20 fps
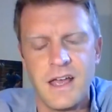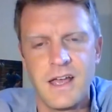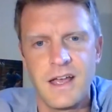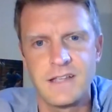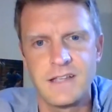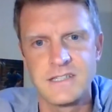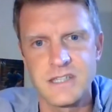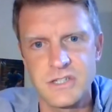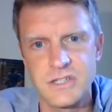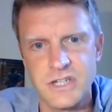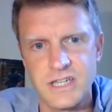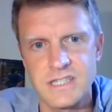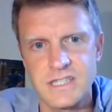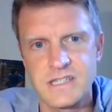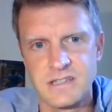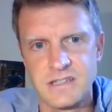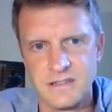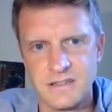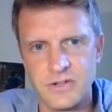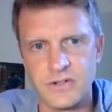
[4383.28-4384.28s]
and
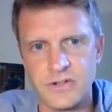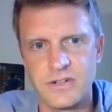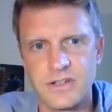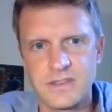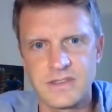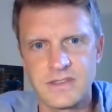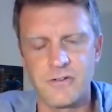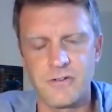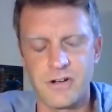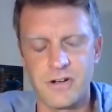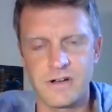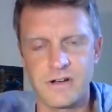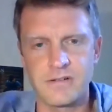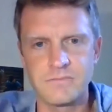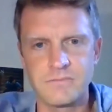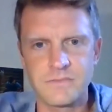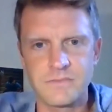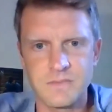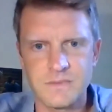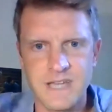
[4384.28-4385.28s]
suggesting, look, there
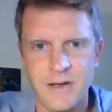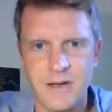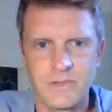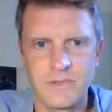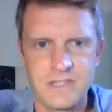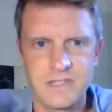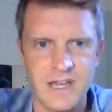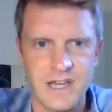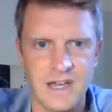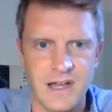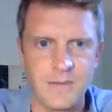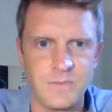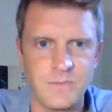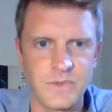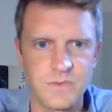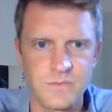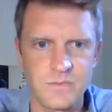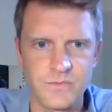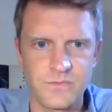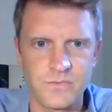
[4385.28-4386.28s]
are countless
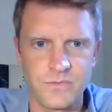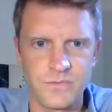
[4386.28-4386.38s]
times,